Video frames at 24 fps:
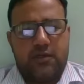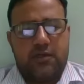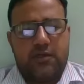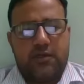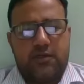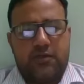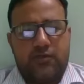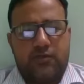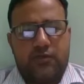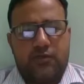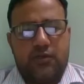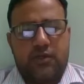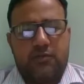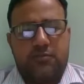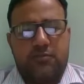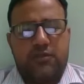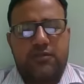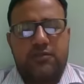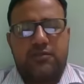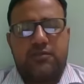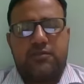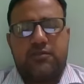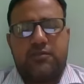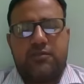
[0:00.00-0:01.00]
Sorghum
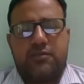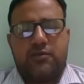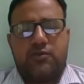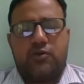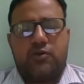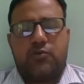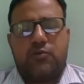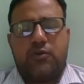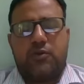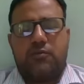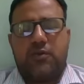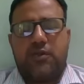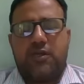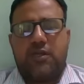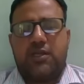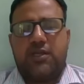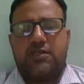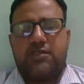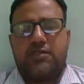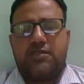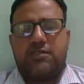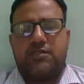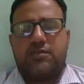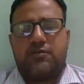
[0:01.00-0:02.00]
is common
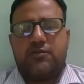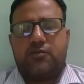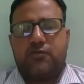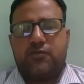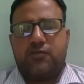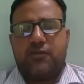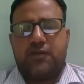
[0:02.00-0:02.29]
millets of